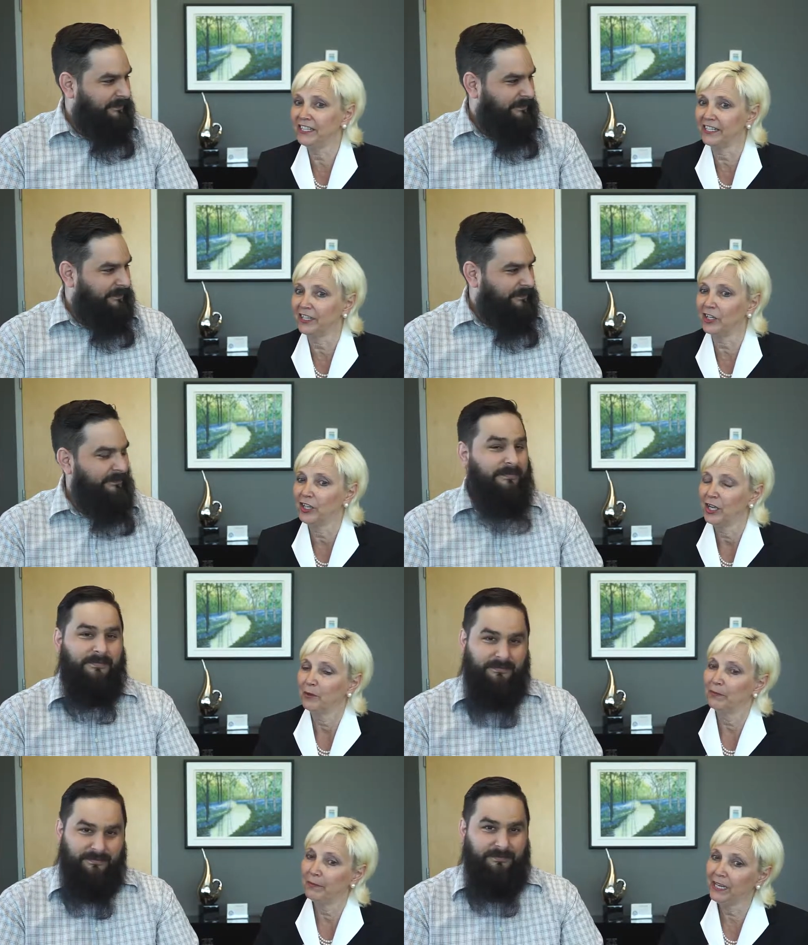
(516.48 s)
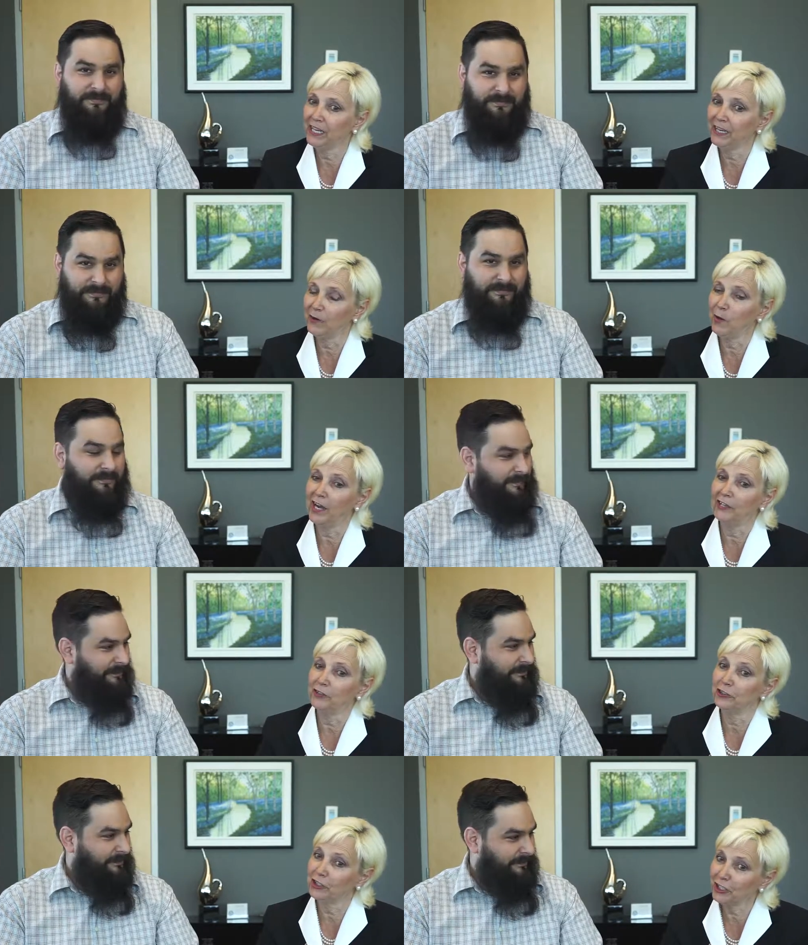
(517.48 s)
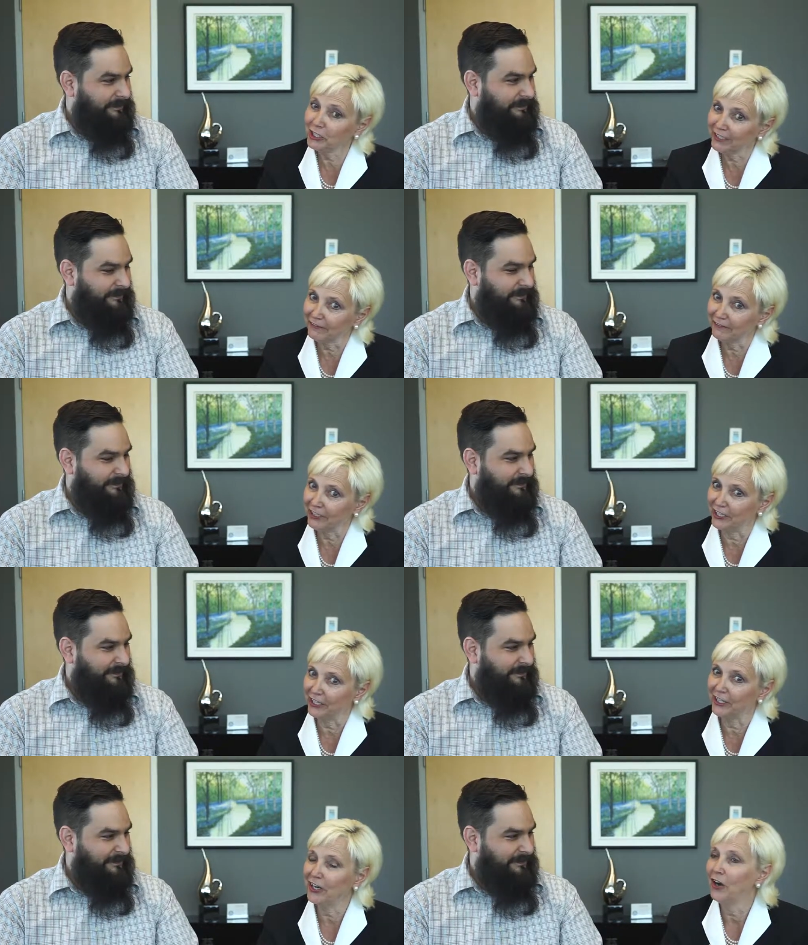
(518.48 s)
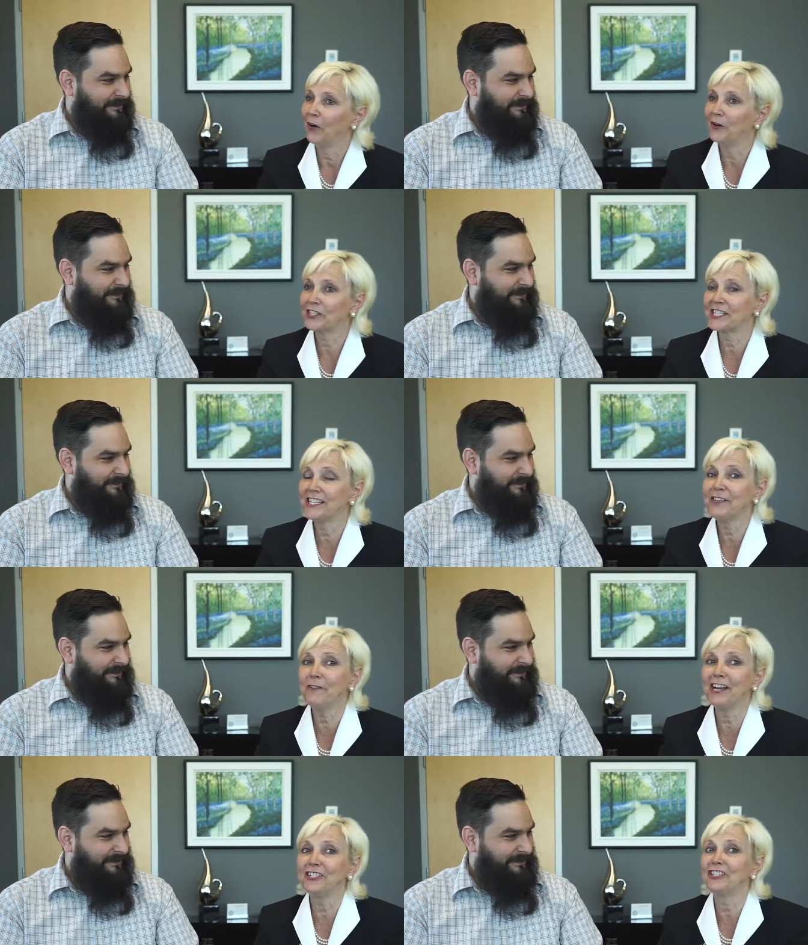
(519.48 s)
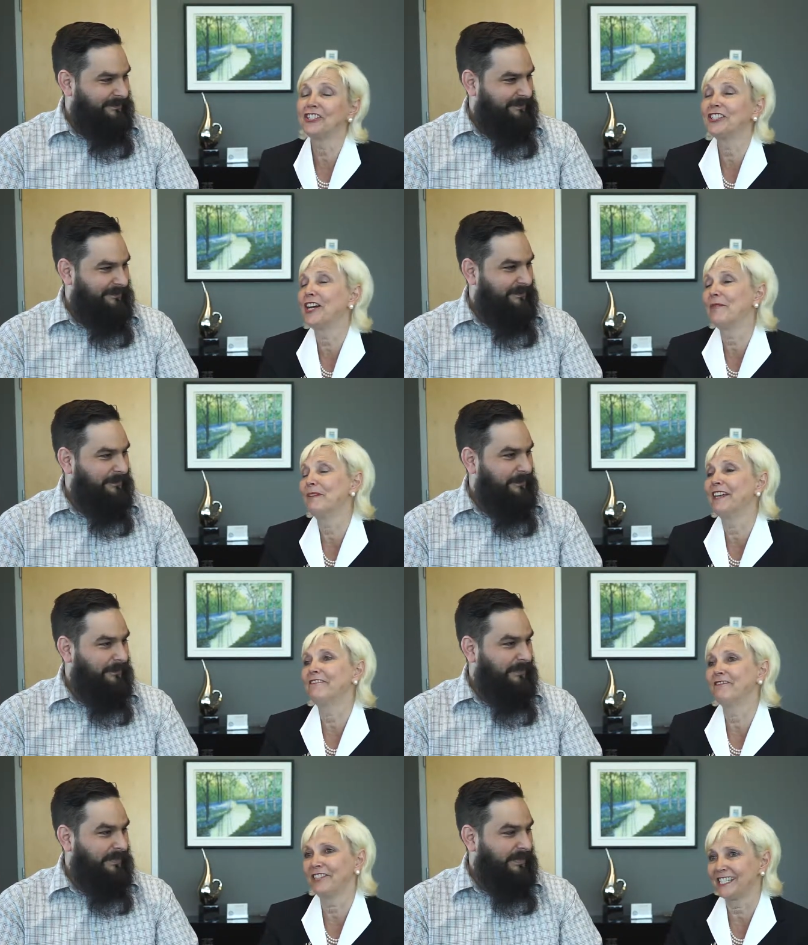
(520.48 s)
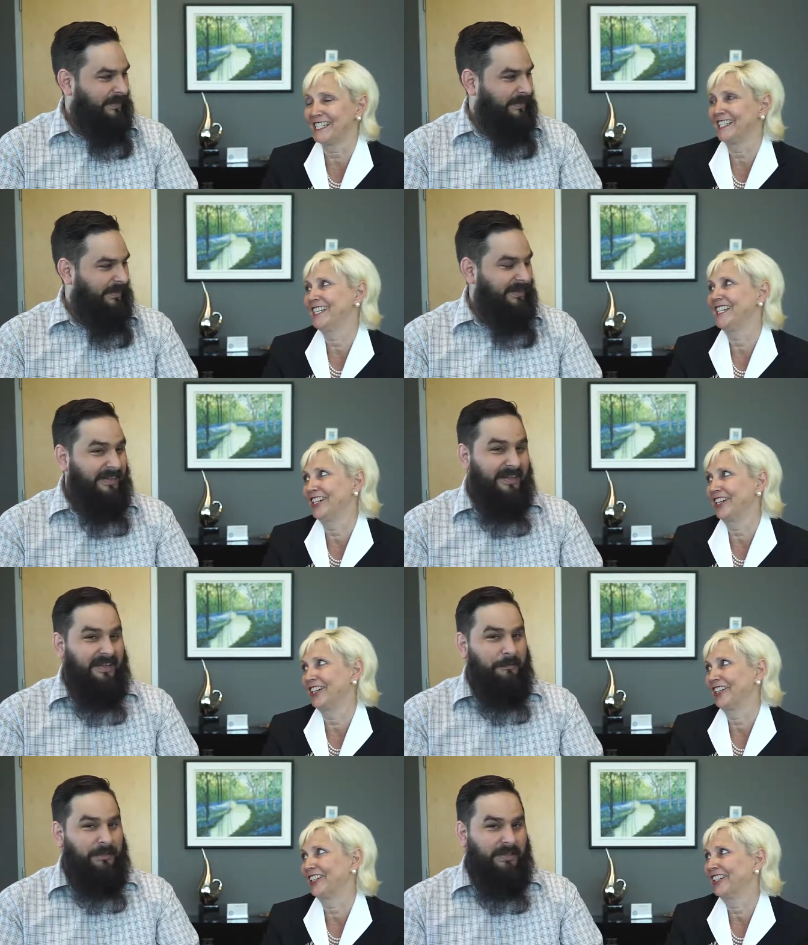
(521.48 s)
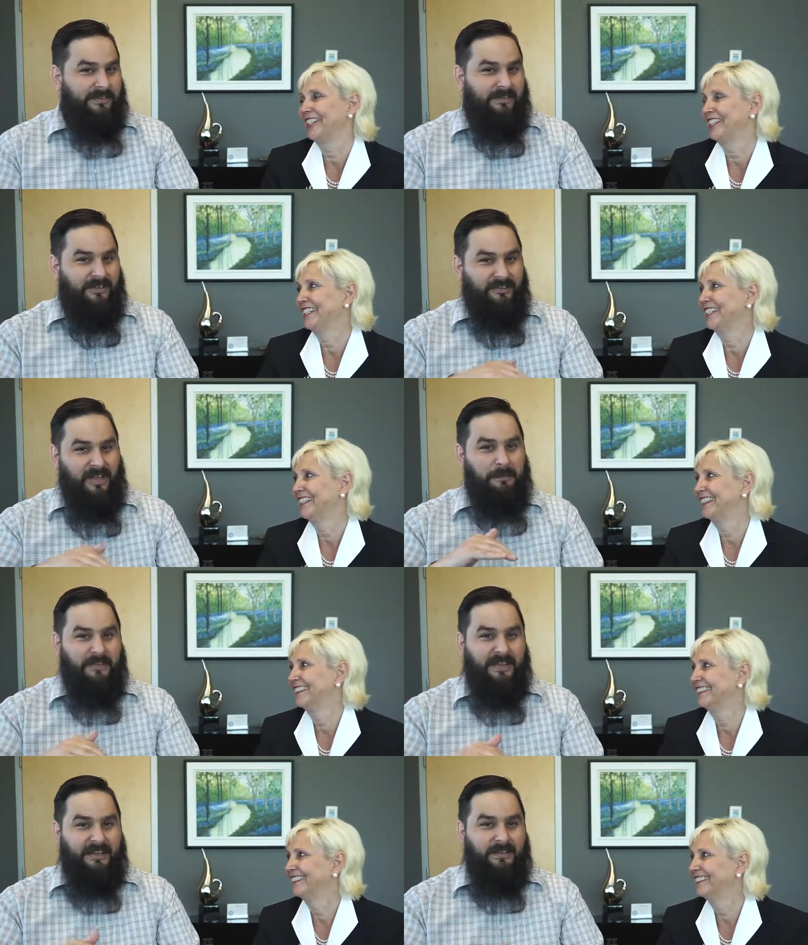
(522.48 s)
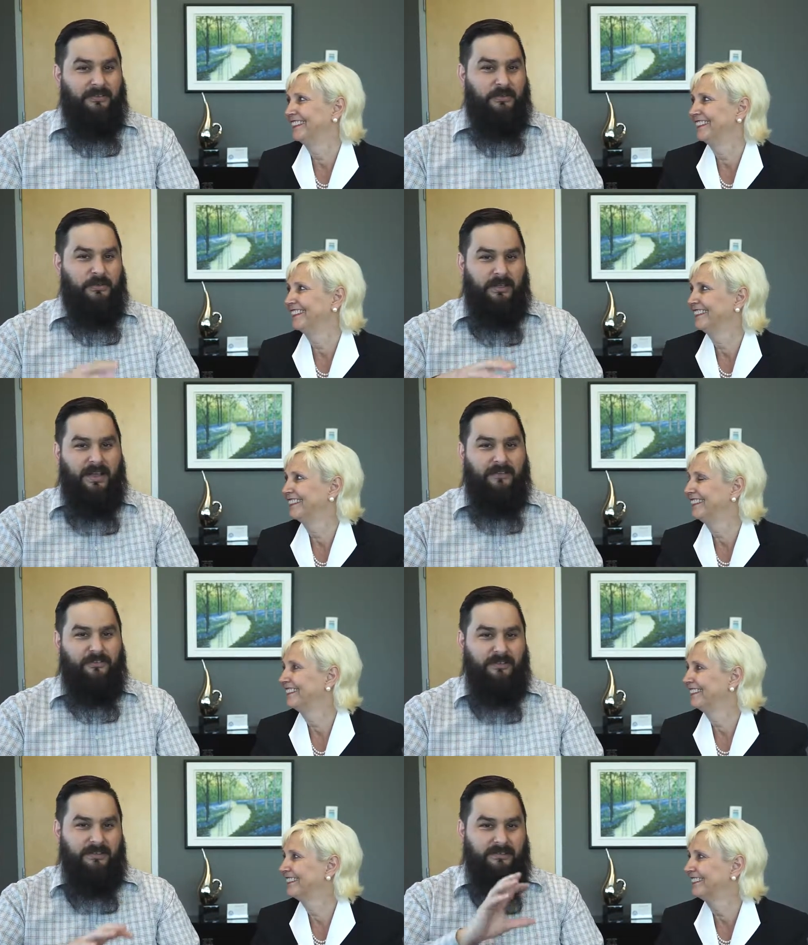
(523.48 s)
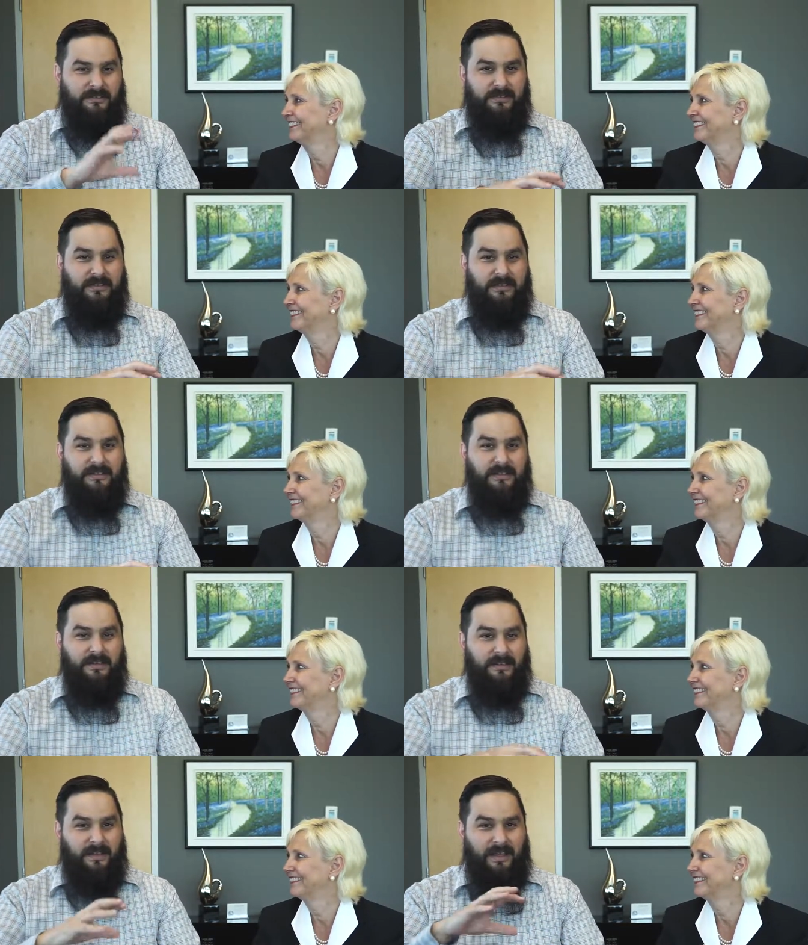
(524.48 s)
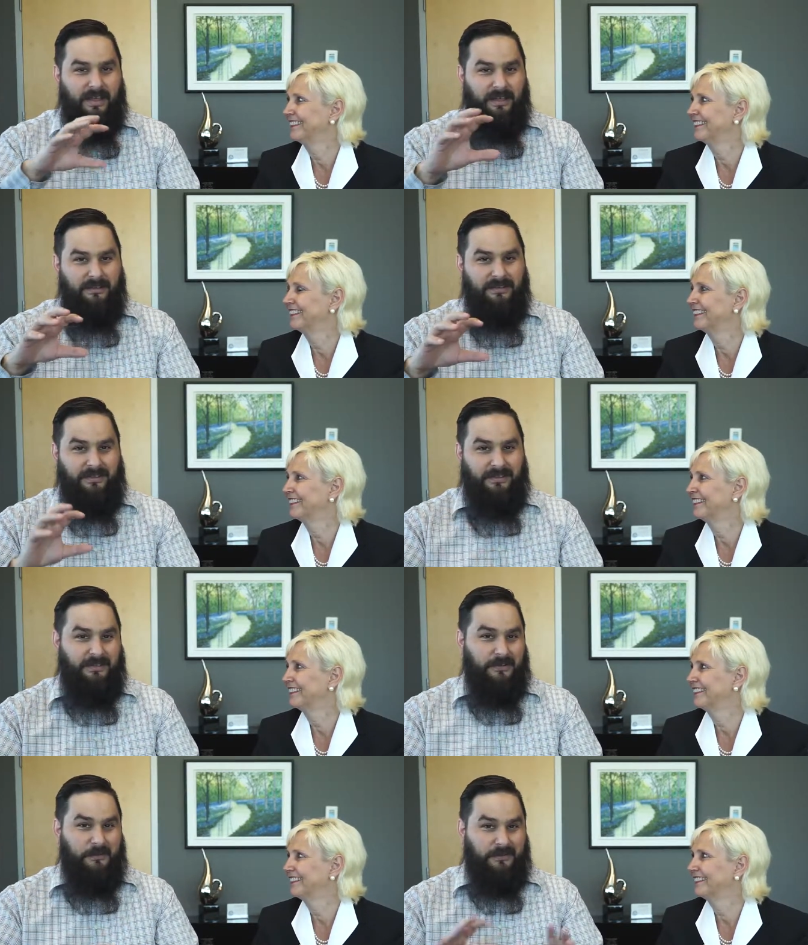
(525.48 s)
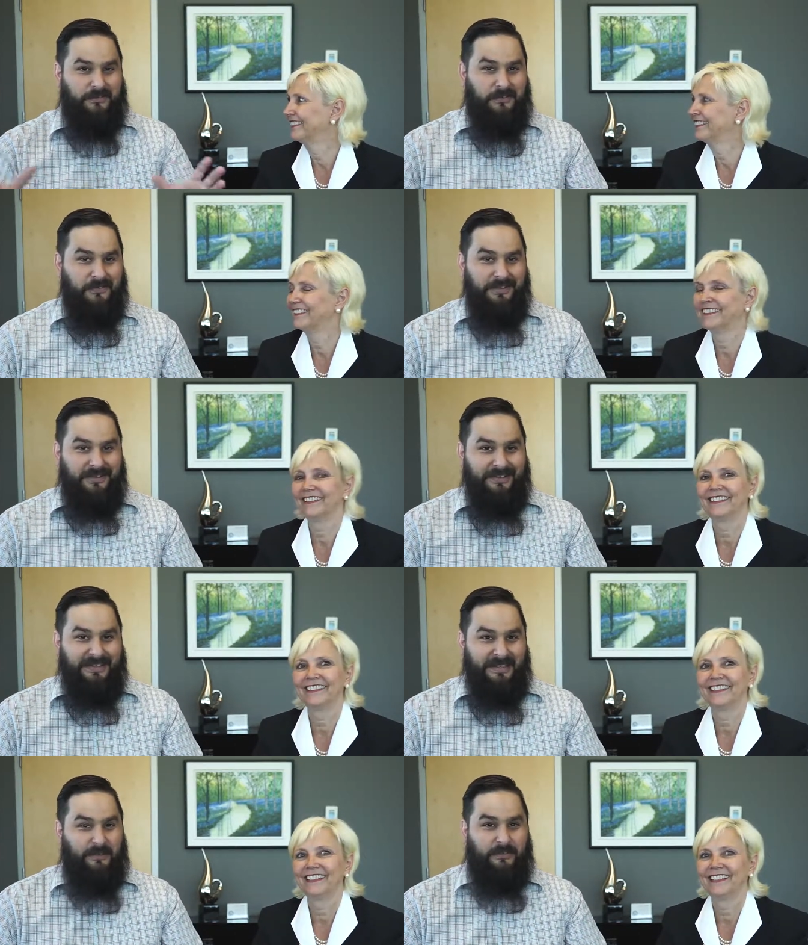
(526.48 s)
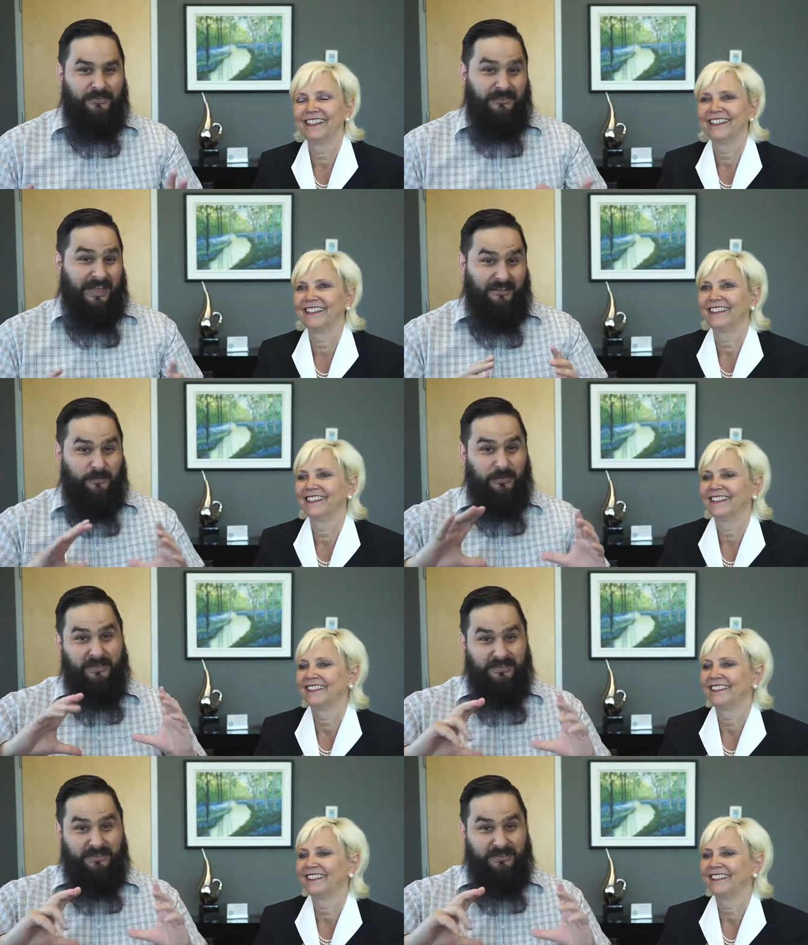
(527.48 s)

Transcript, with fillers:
Speaker 1: here, B, why you should live here, or C, why you should come and visit here.
Speaker 2: Plus, on top of that, you can actually see and hear what's going on. There's actual